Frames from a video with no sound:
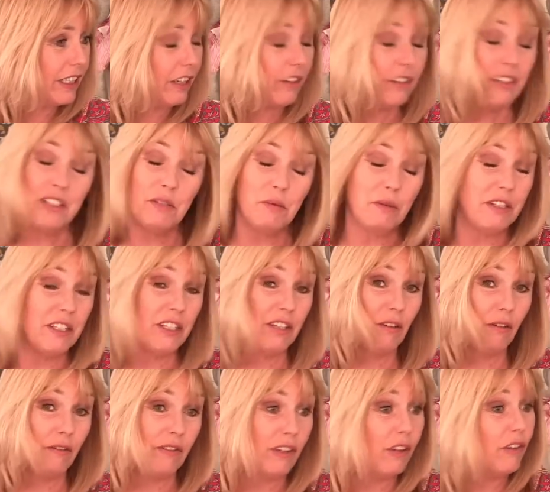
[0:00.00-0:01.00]
I could have switched
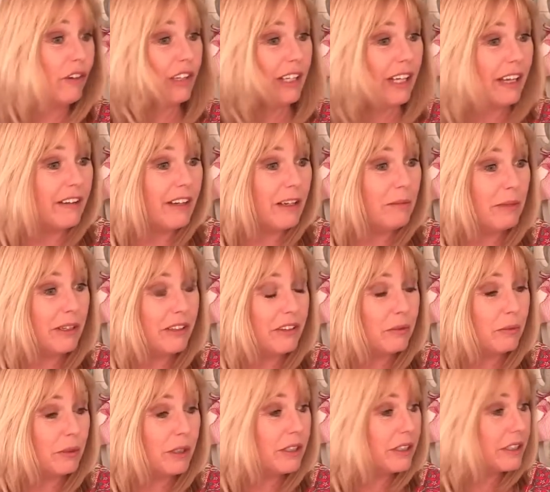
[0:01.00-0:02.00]
it off and on again. That might
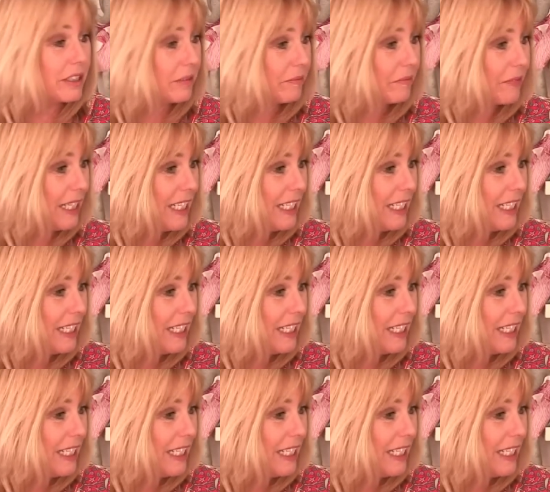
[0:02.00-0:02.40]
have worked.